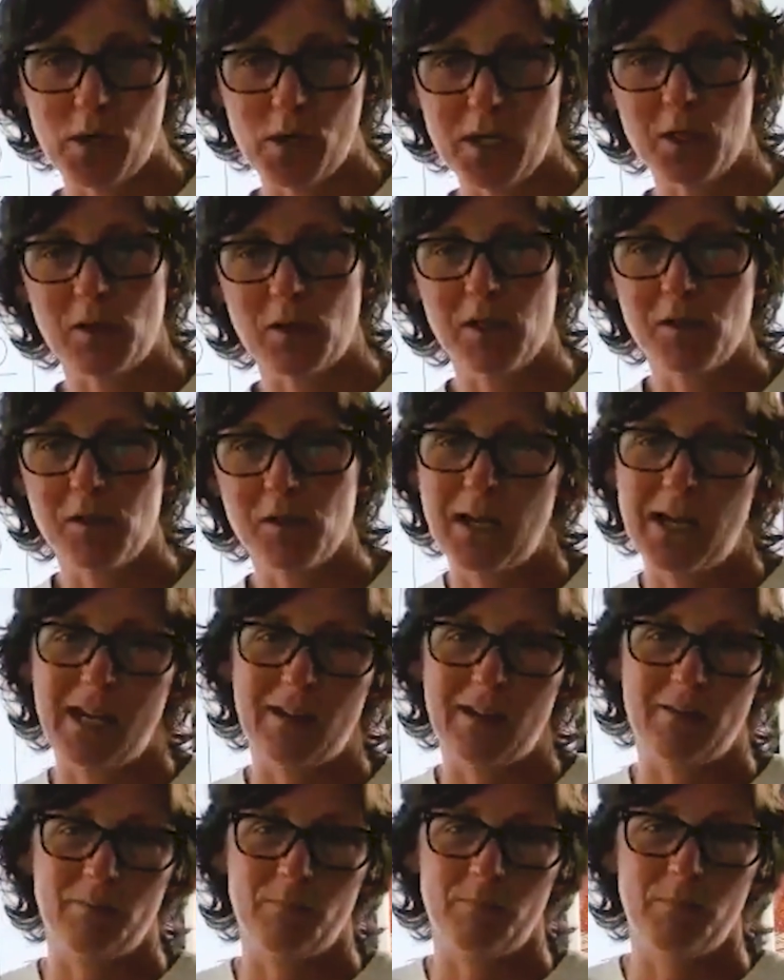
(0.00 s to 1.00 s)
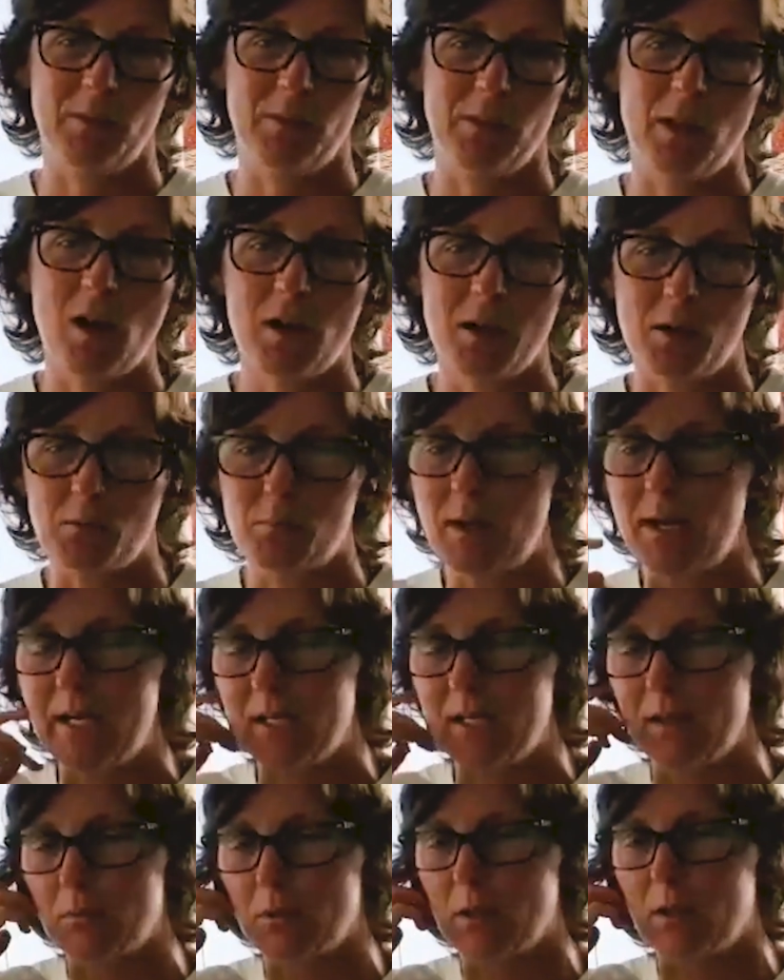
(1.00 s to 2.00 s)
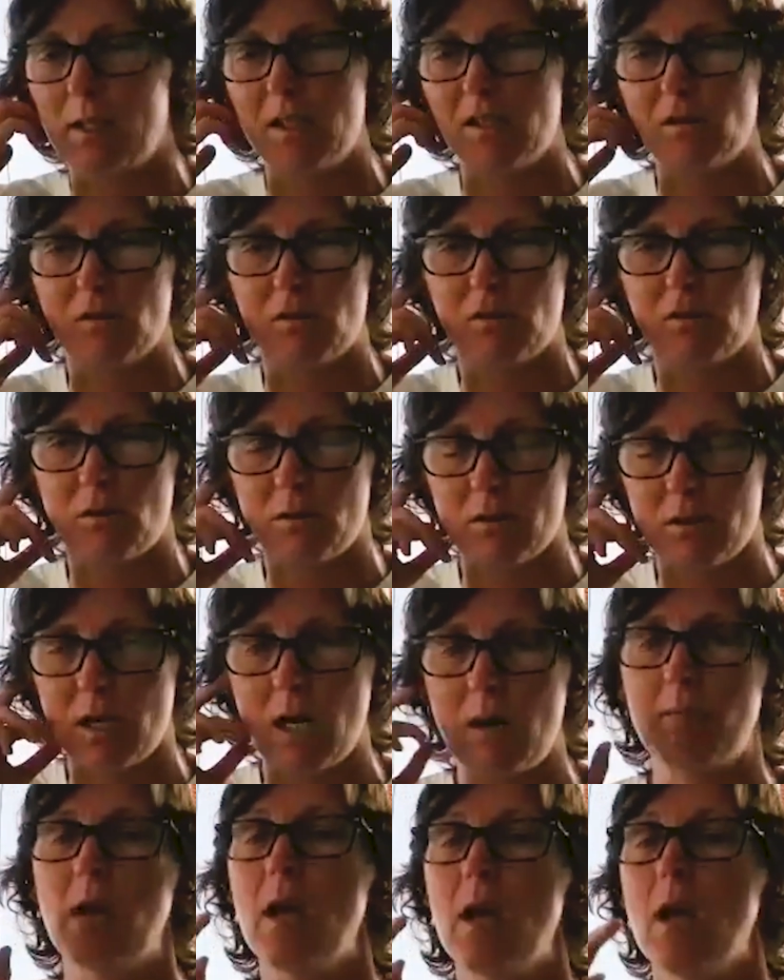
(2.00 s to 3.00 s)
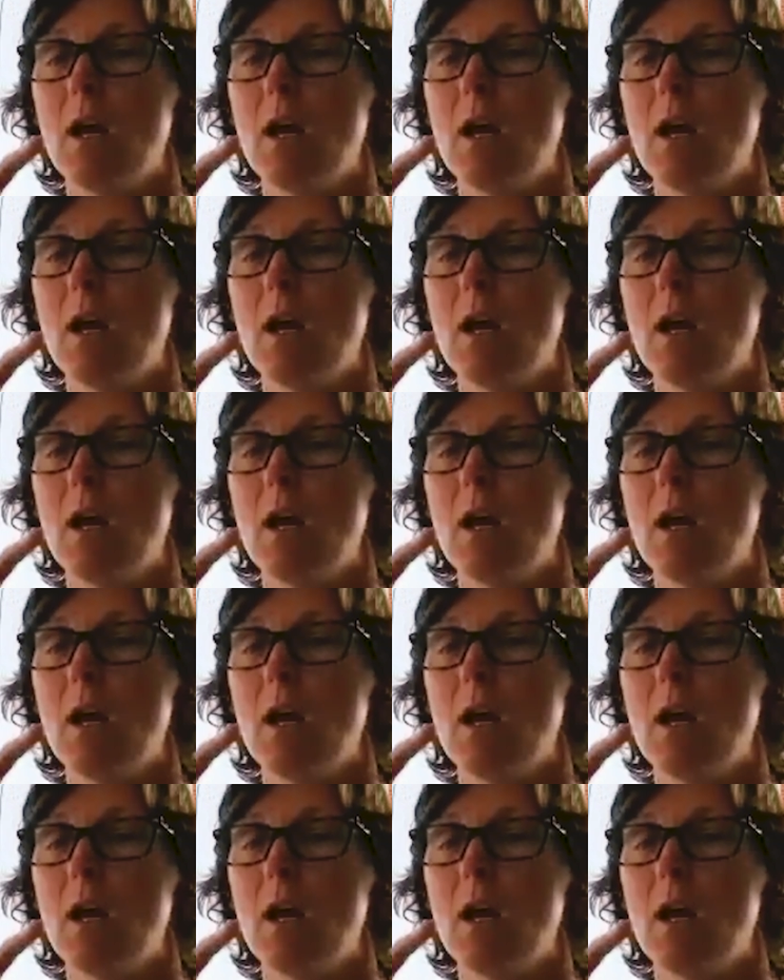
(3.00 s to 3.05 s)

because you can't lock your rate in really until a certain time,